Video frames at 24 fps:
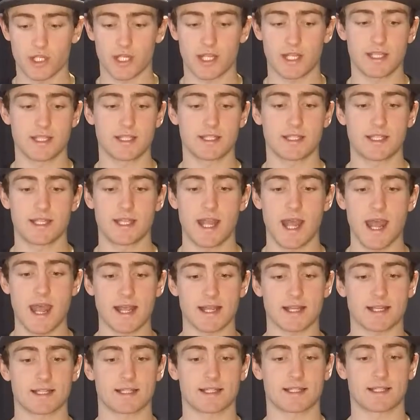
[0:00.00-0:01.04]
is the
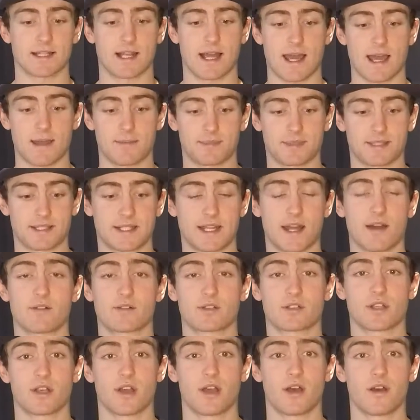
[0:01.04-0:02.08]
XLAB
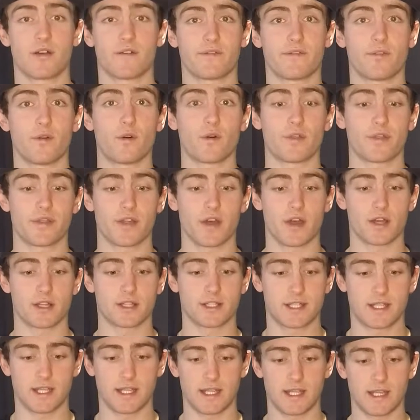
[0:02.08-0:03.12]
Delta
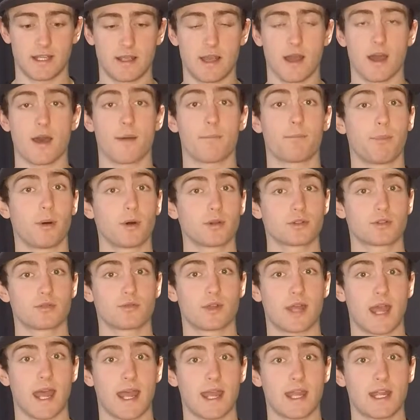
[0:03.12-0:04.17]
430 bottle
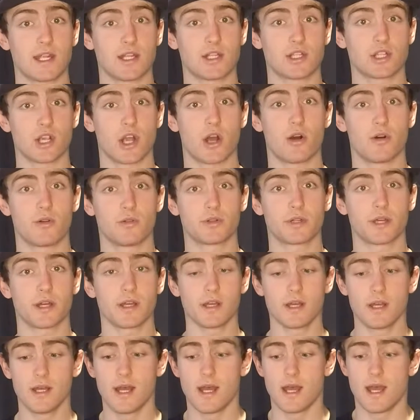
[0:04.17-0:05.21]
cage holder,
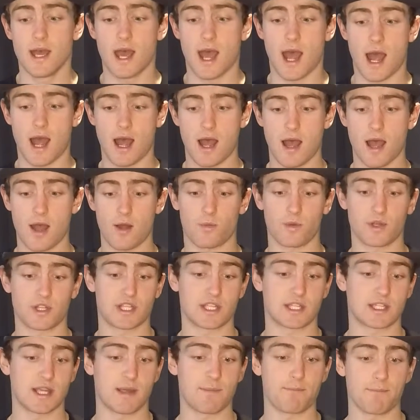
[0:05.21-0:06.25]
which
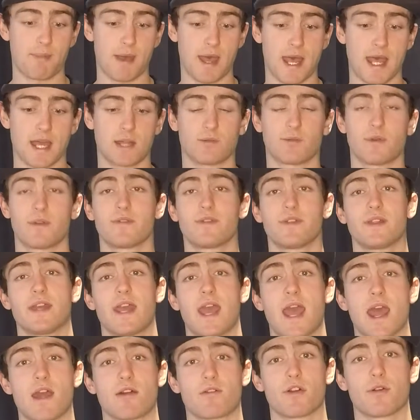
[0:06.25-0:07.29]
is then paired with the
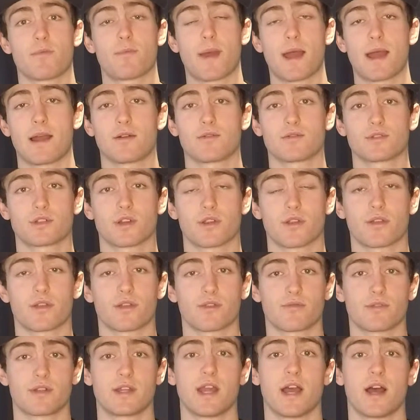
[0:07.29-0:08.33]
Aero Pouch
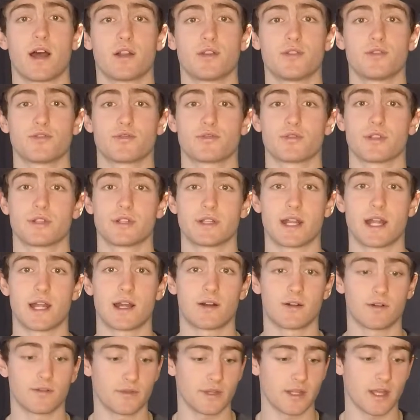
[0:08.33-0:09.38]
300.
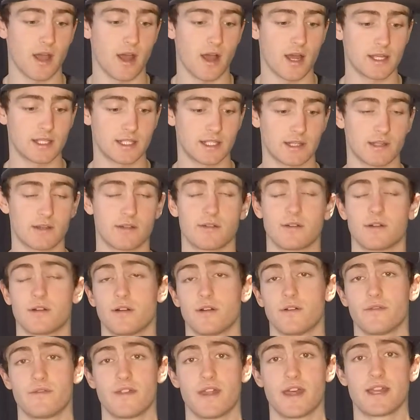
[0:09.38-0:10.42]
Now the idea
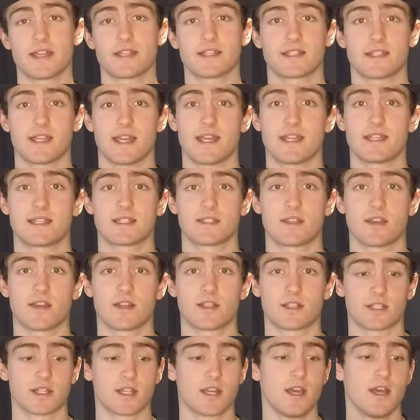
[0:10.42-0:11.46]
of this is
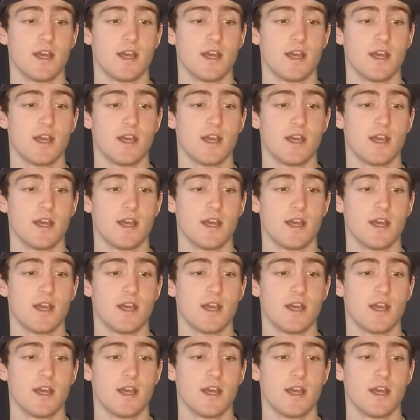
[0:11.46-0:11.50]
that